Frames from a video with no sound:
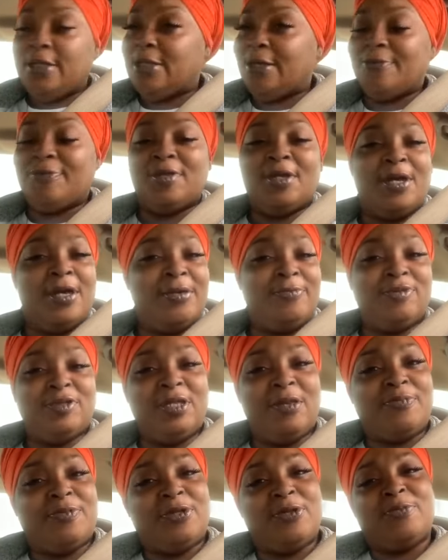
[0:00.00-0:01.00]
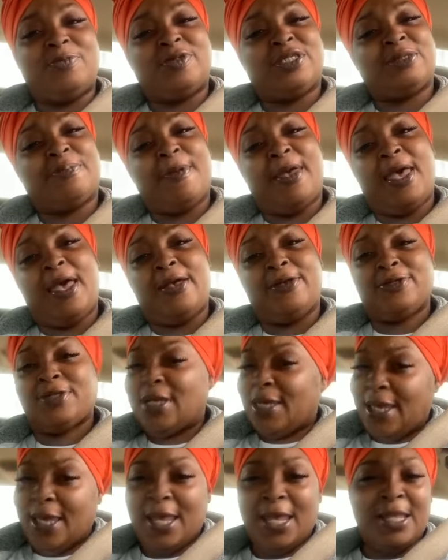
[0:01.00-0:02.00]
them thumbs up, them
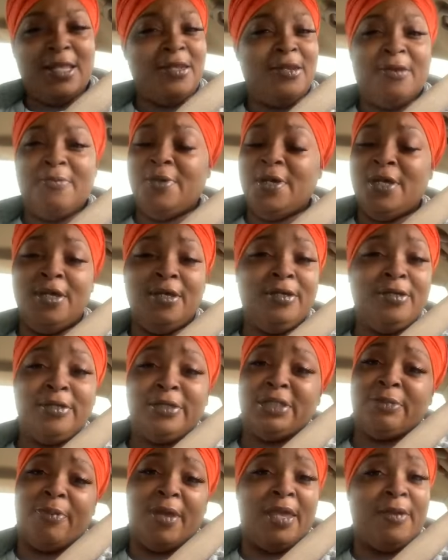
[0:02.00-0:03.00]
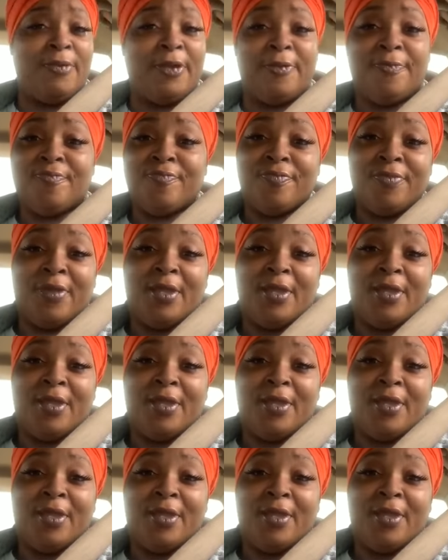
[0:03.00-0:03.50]
smiles, and them hugs, baby.